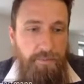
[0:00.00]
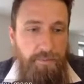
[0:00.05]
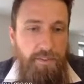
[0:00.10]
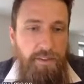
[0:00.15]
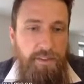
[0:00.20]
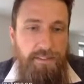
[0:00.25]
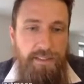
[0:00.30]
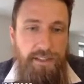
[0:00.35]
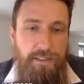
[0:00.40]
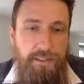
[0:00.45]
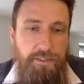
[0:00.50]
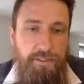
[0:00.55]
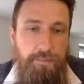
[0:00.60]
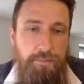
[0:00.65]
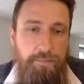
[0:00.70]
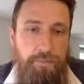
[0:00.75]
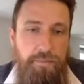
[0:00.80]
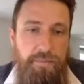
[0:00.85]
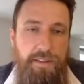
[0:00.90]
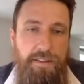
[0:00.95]
These are,
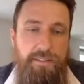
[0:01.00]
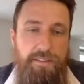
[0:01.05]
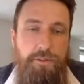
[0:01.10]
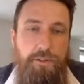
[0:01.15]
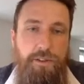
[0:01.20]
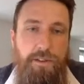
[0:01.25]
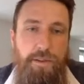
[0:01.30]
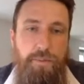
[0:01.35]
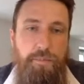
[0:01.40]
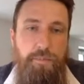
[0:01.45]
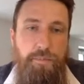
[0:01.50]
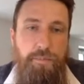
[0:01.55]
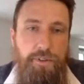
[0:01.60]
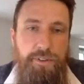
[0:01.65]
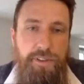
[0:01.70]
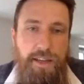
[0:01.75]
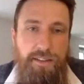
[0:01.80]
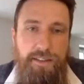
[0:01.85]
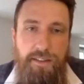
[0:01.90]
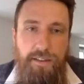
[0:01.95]
let's call them
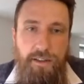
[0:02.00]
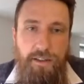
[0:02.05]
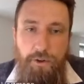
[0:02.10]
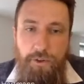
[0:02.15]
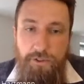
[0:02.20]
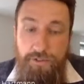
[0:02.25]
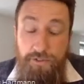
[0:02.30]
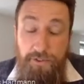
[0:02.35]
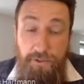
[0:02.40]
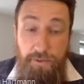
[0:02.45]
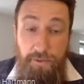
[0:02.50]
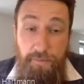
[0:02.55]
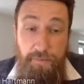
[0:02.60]
protected loads.